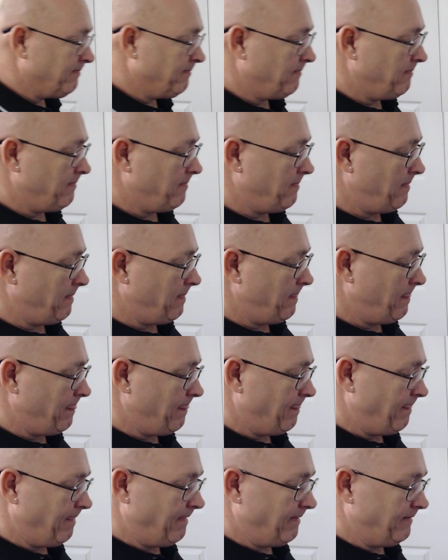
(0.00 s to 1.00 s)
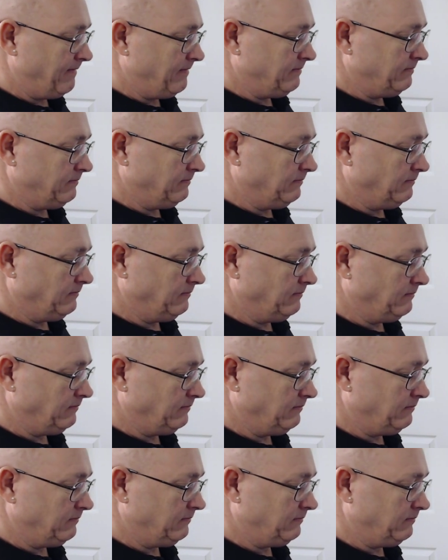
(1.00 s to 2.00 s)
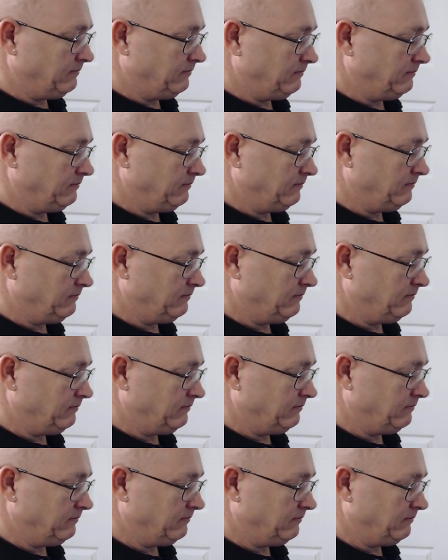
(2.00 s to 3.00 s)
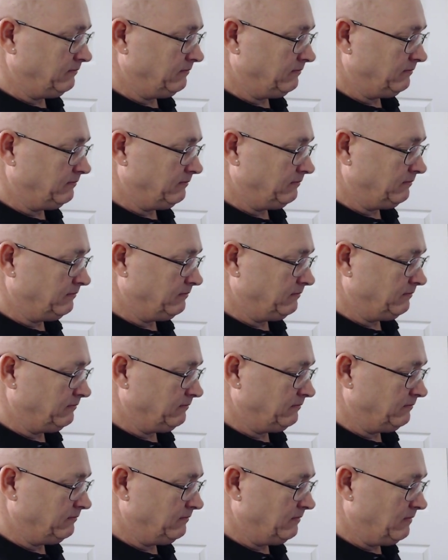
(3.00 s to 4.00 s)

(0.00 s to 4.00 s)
(silence)